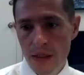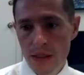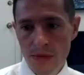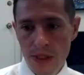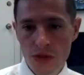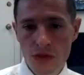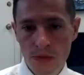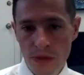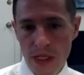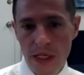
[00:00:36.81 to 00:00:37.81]
is making sure
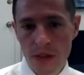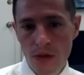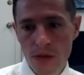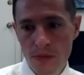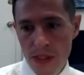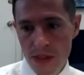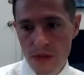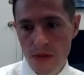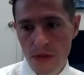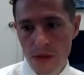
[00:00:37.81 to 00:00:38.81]
we diagnose
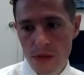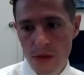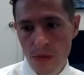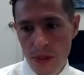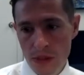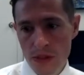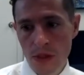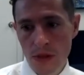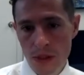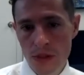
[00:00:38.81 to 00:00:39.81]
patients early so that we can
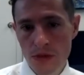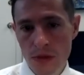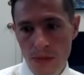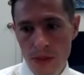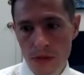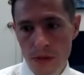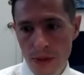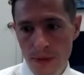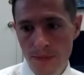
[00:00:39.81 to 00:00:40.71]
start these treatments early.